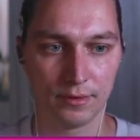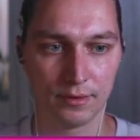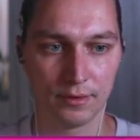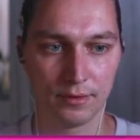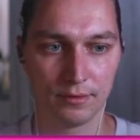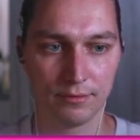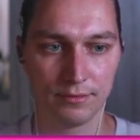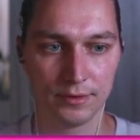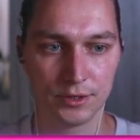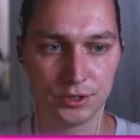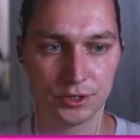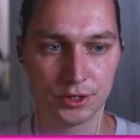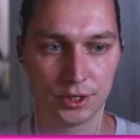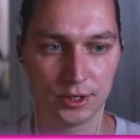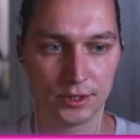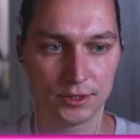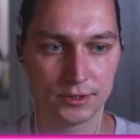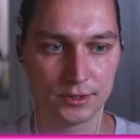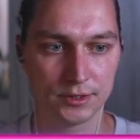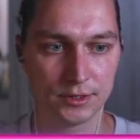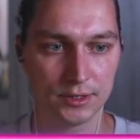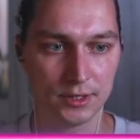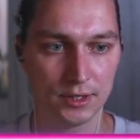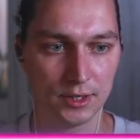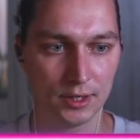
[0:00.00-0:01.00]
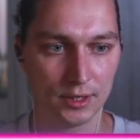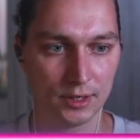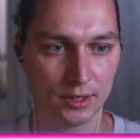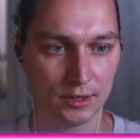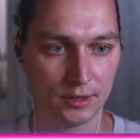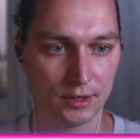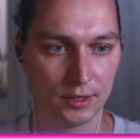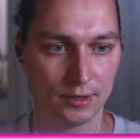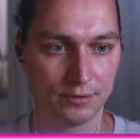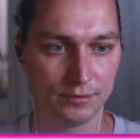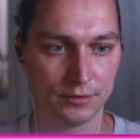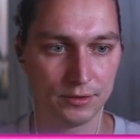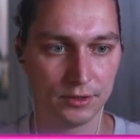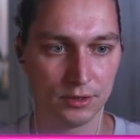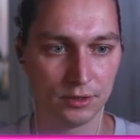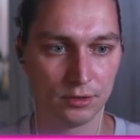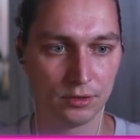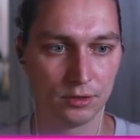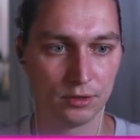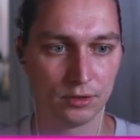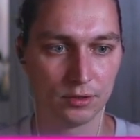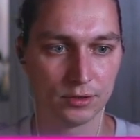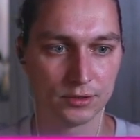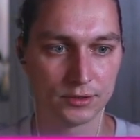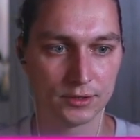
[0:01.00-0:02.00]
feature is here, if
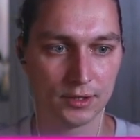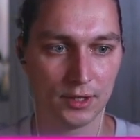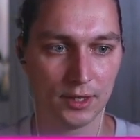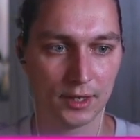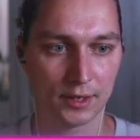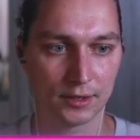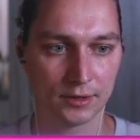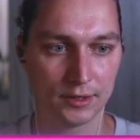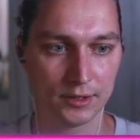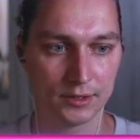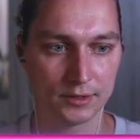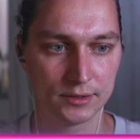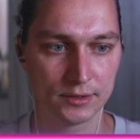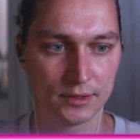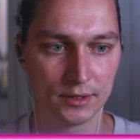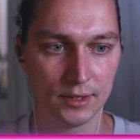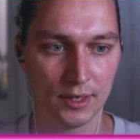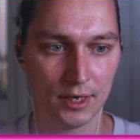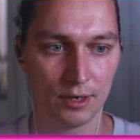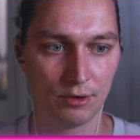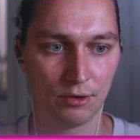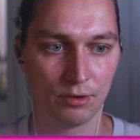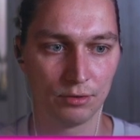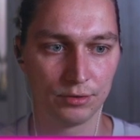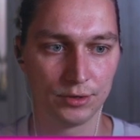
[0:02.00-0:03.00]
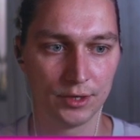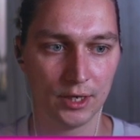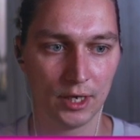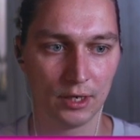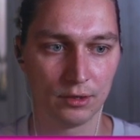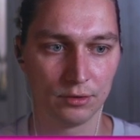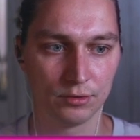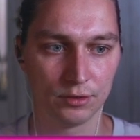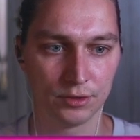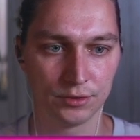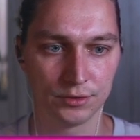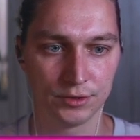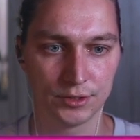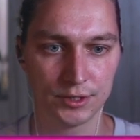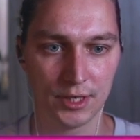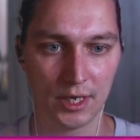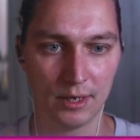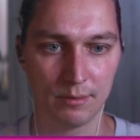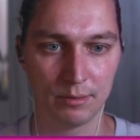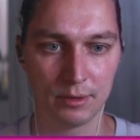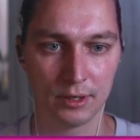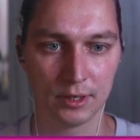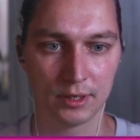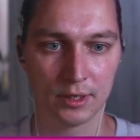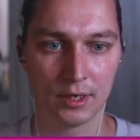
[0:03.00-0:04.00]
you select this narrow down on
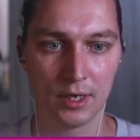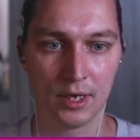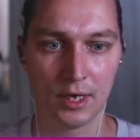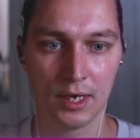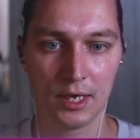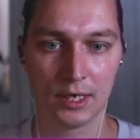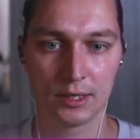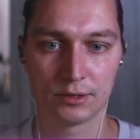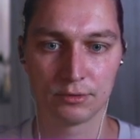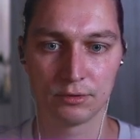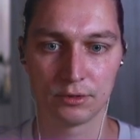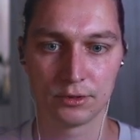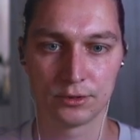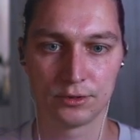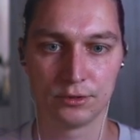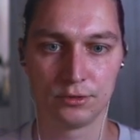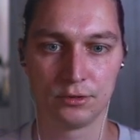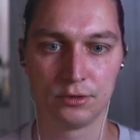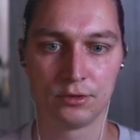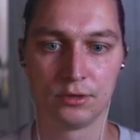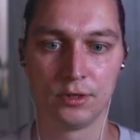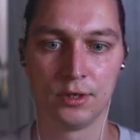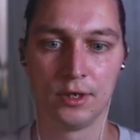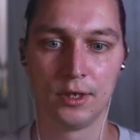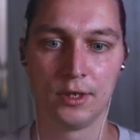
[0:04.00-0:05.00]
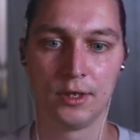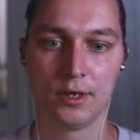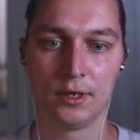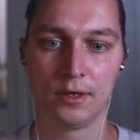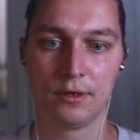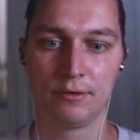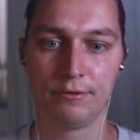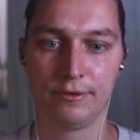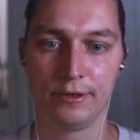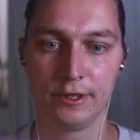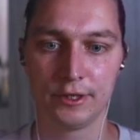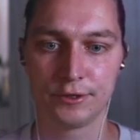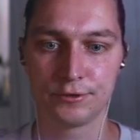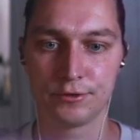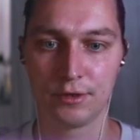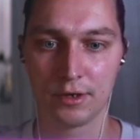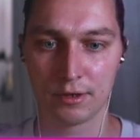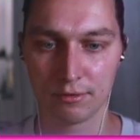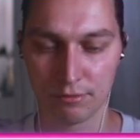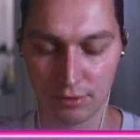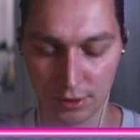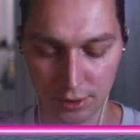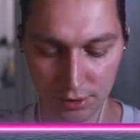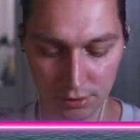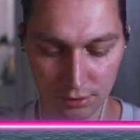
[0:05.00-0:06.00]
typing, it will do filtering
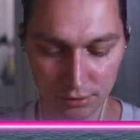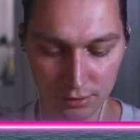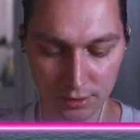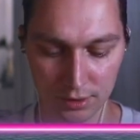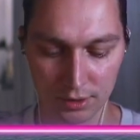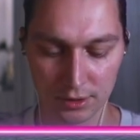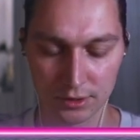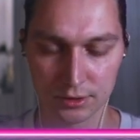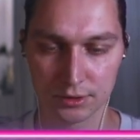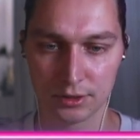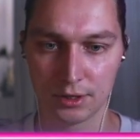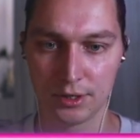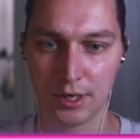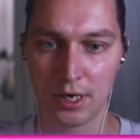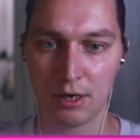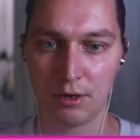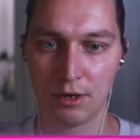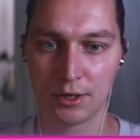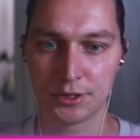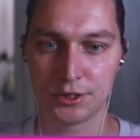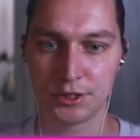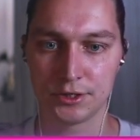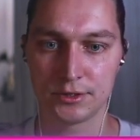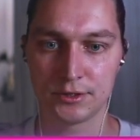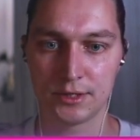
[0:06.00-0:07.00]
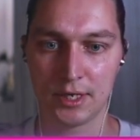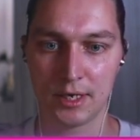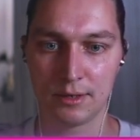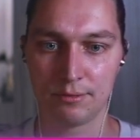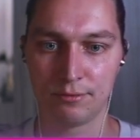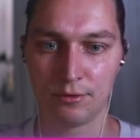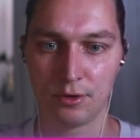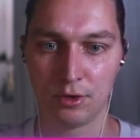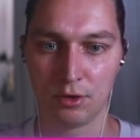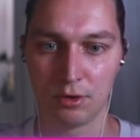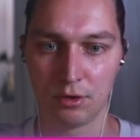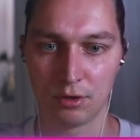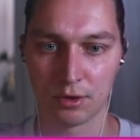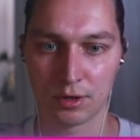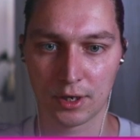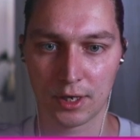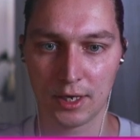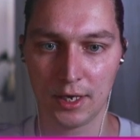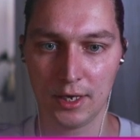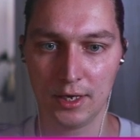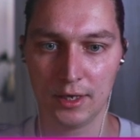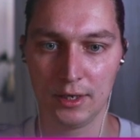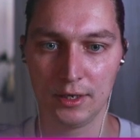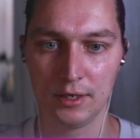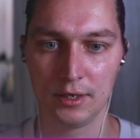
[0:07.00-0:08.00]
for you. So now I just type for
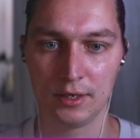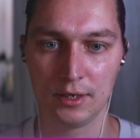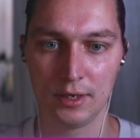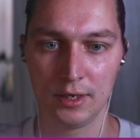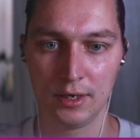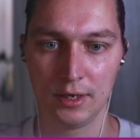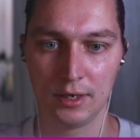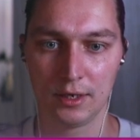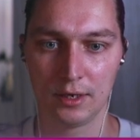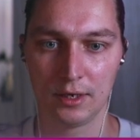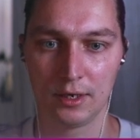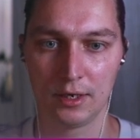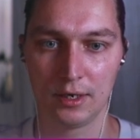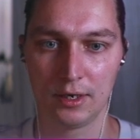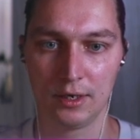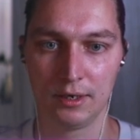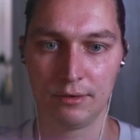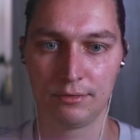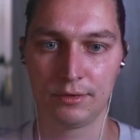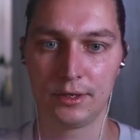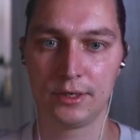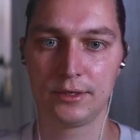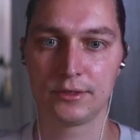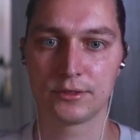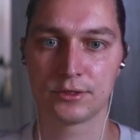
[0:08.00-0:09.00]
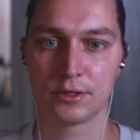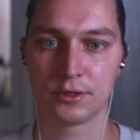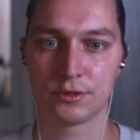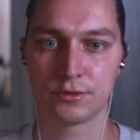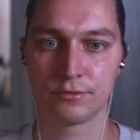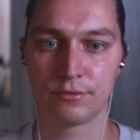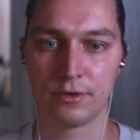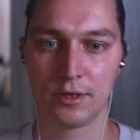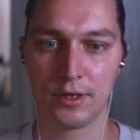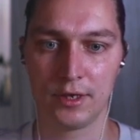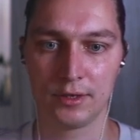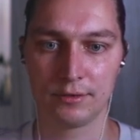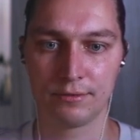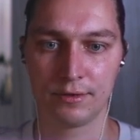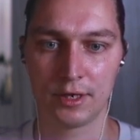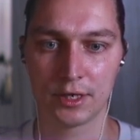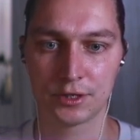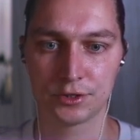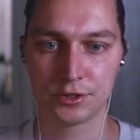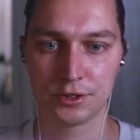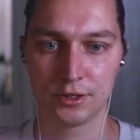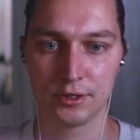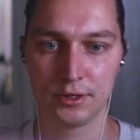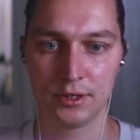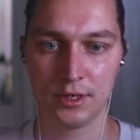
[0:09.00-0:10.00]
OK. If I search for that
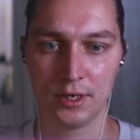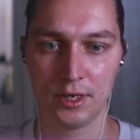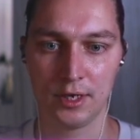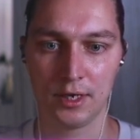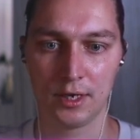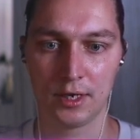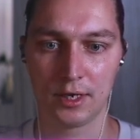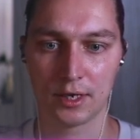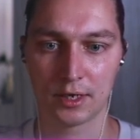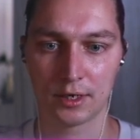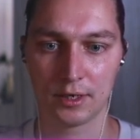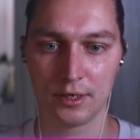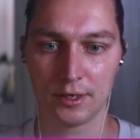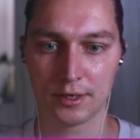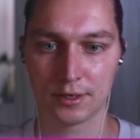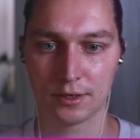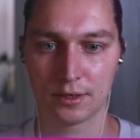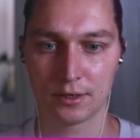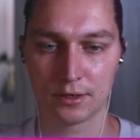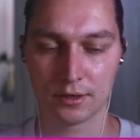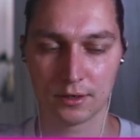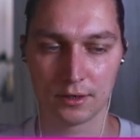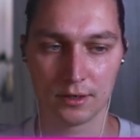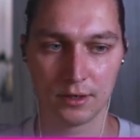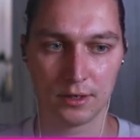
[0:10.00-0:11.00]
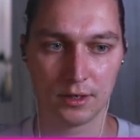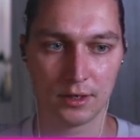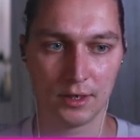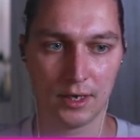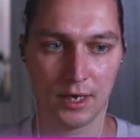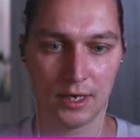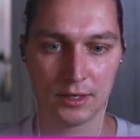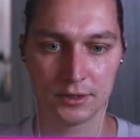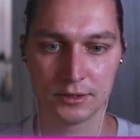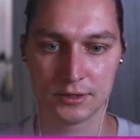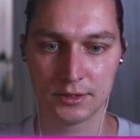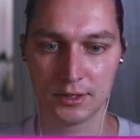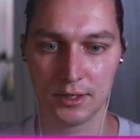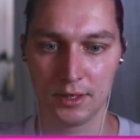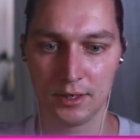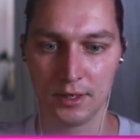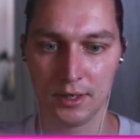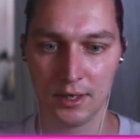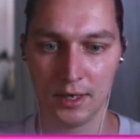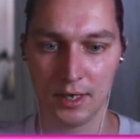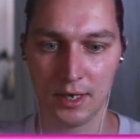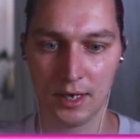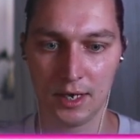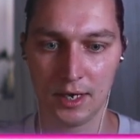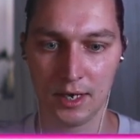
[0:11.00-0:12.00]
function and click enter,
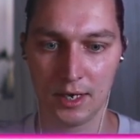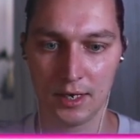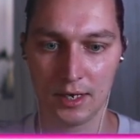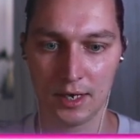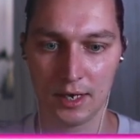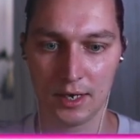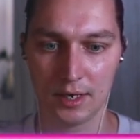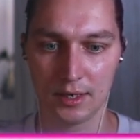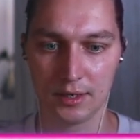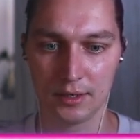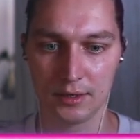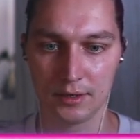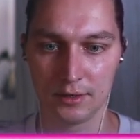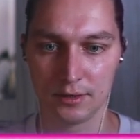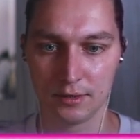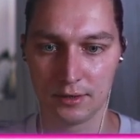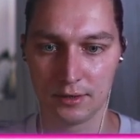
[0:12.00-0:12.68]
and I